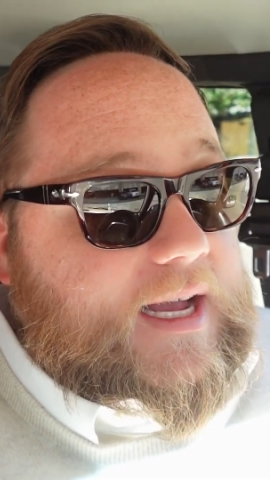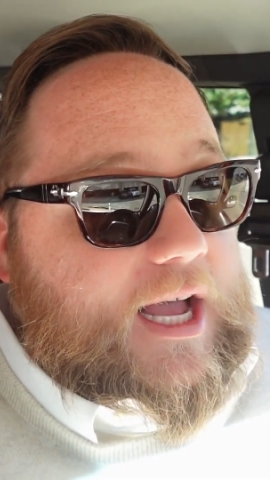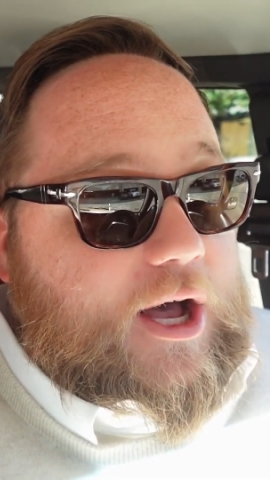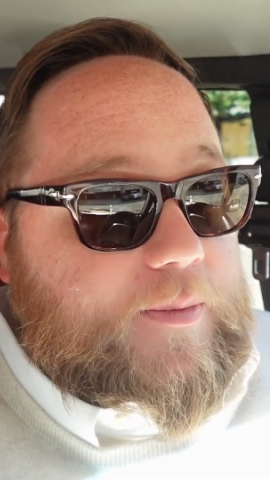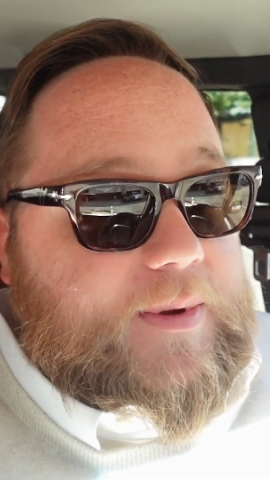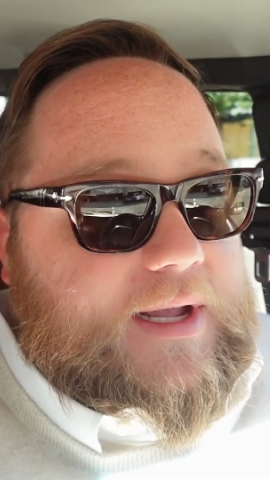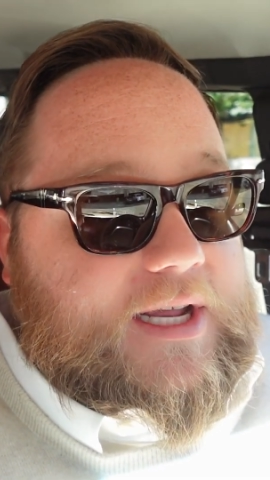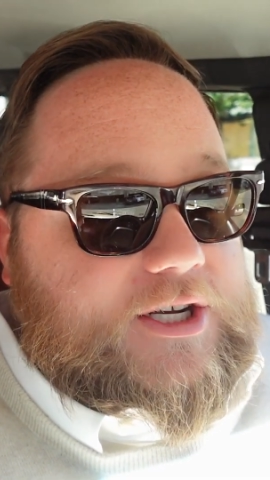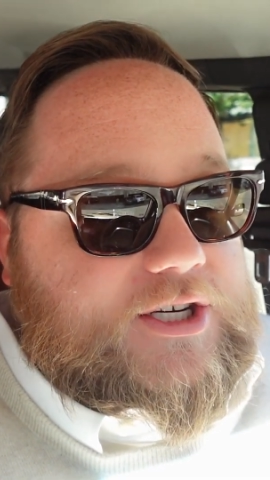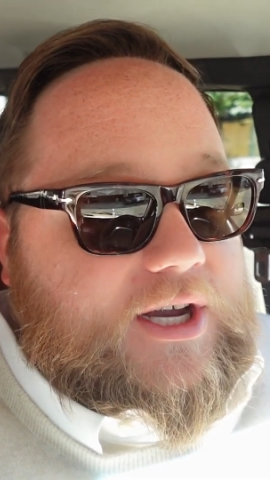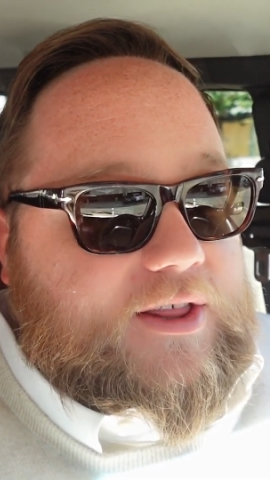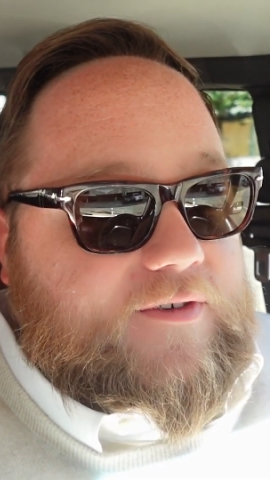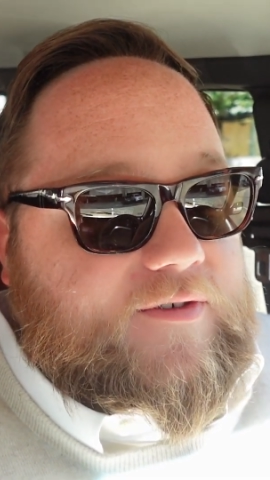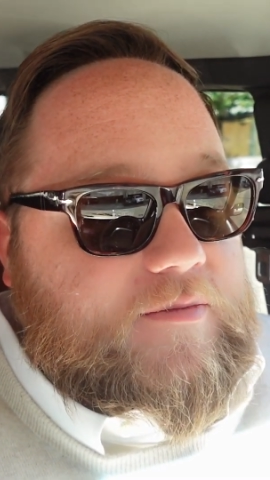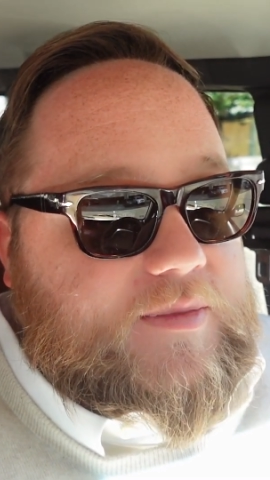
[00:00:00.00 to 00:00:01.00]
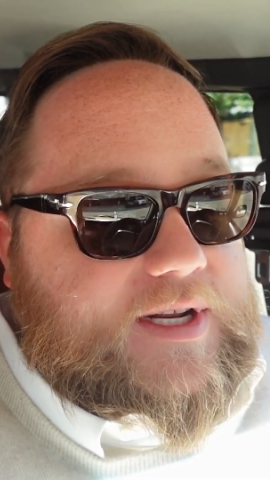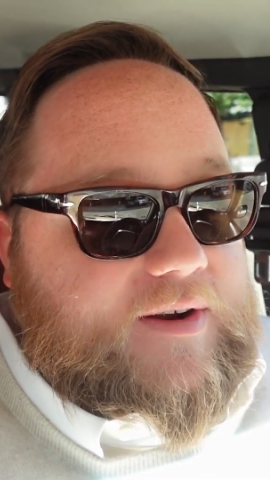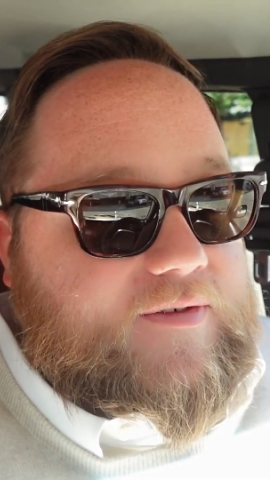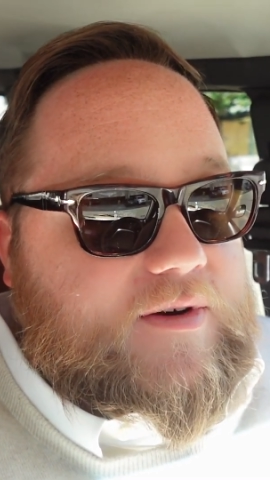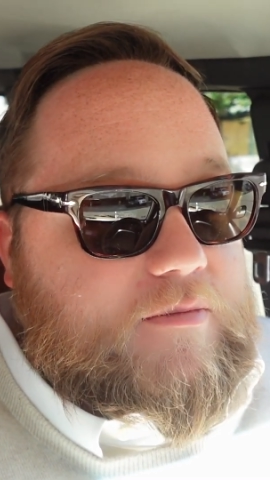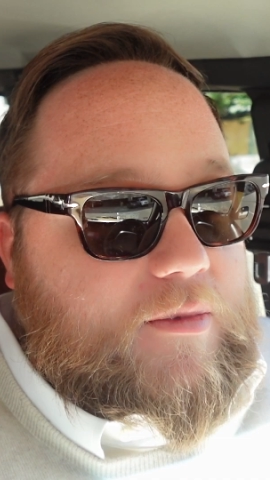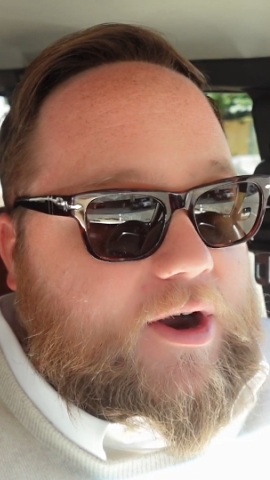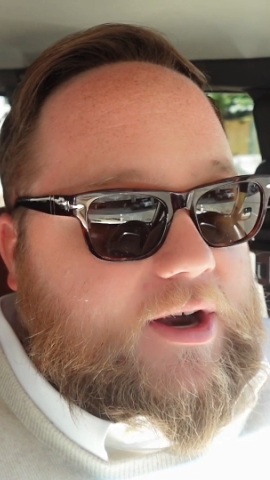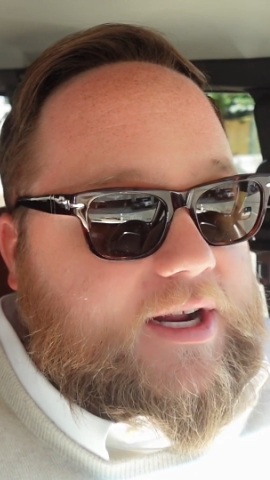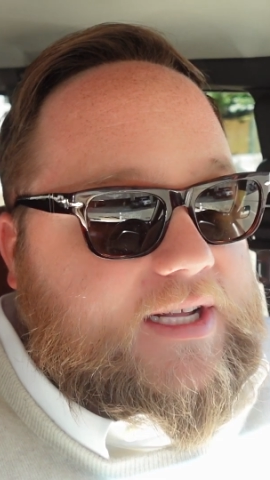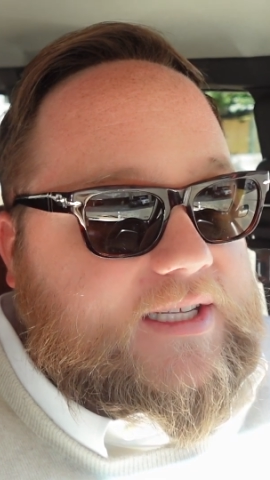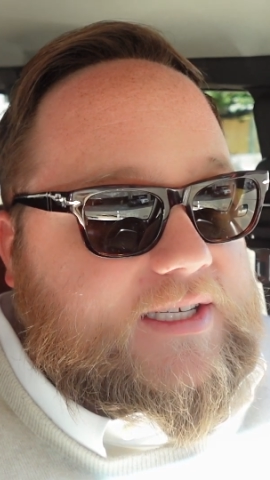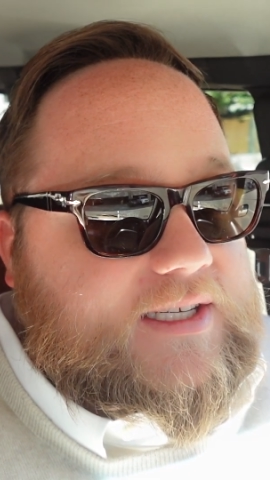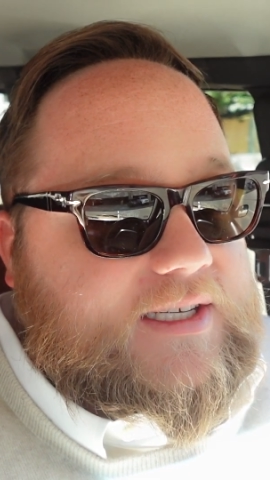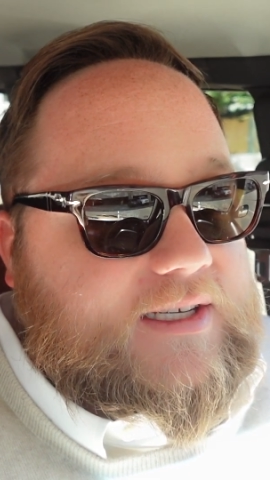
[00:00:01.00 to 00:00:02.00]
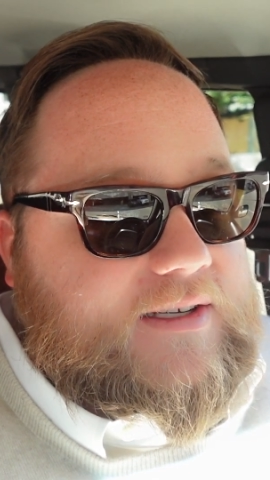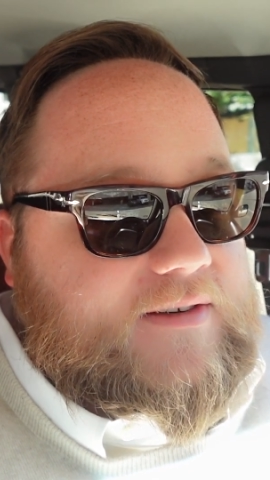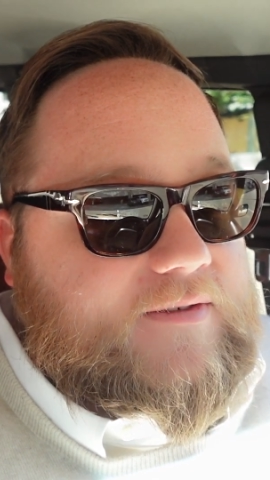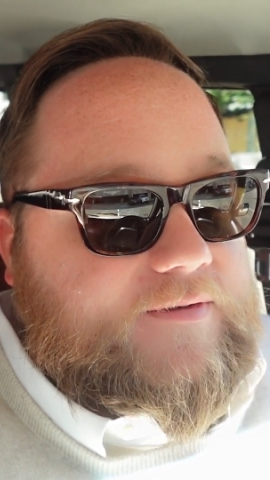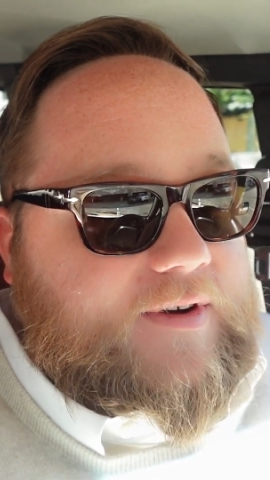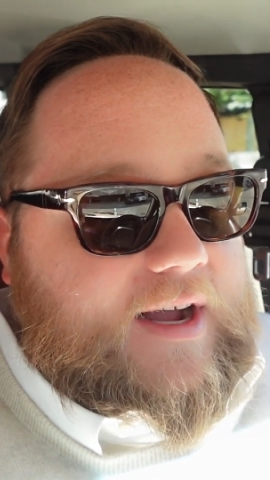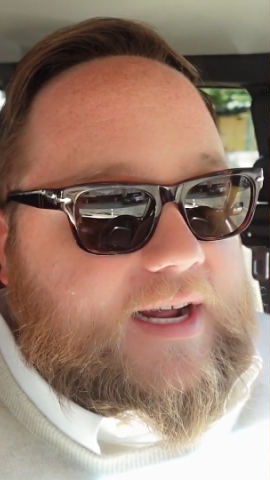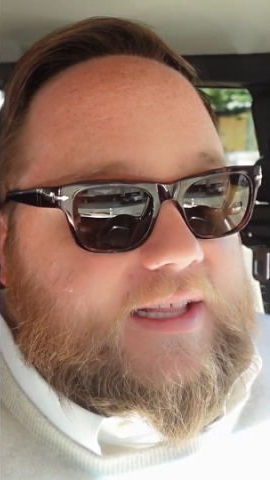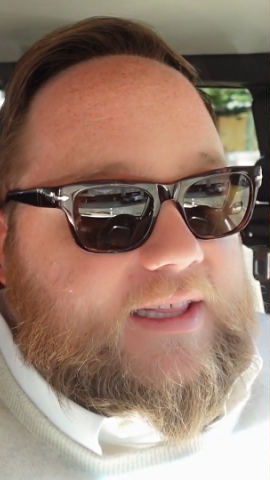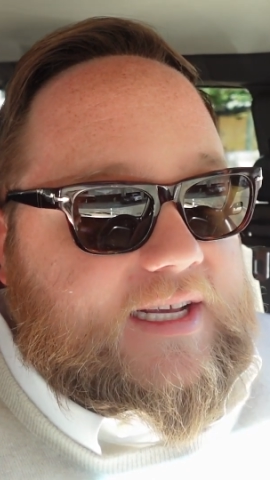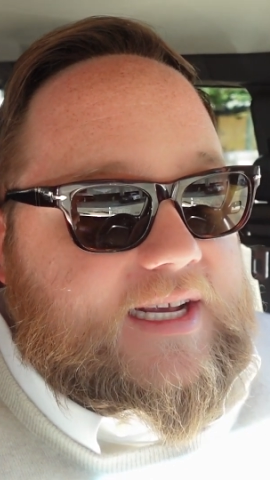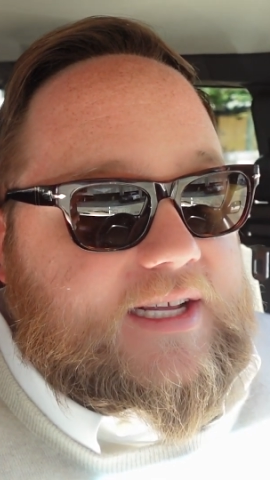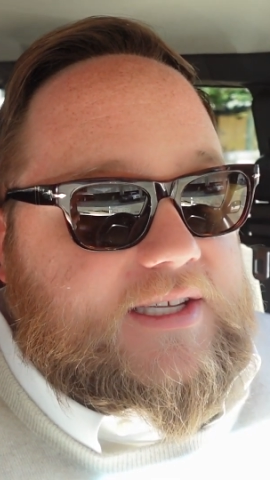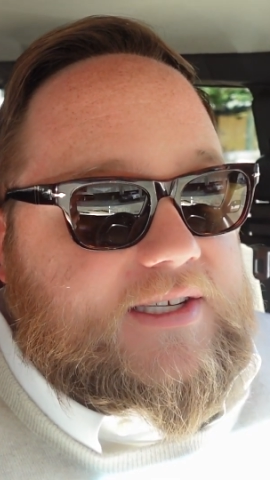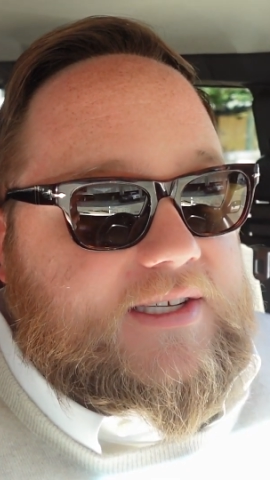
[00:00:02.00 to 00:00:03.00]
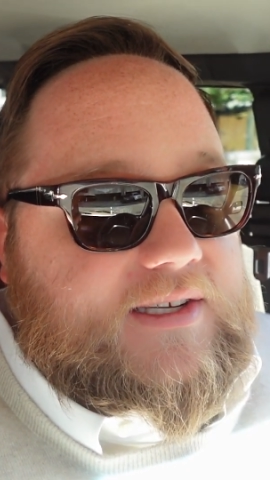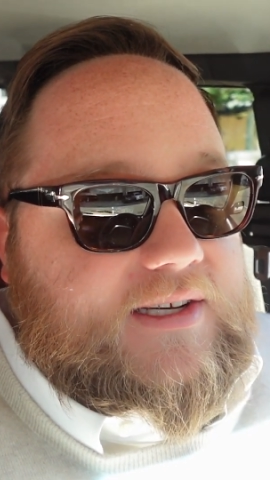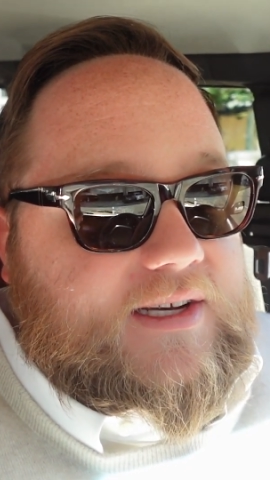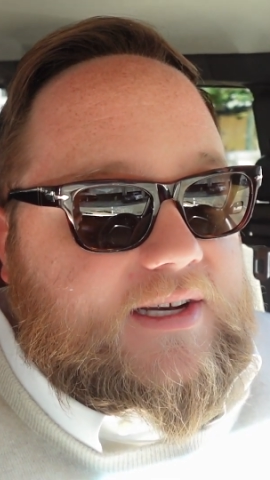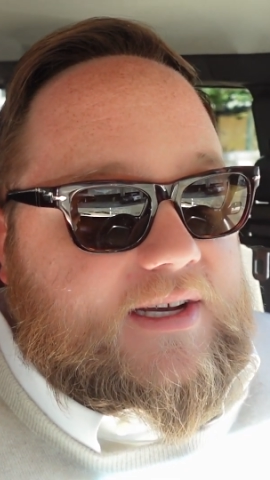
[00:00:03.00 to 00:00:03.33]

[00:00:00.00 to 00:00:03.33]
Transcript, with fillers: helping each other from different markets find leads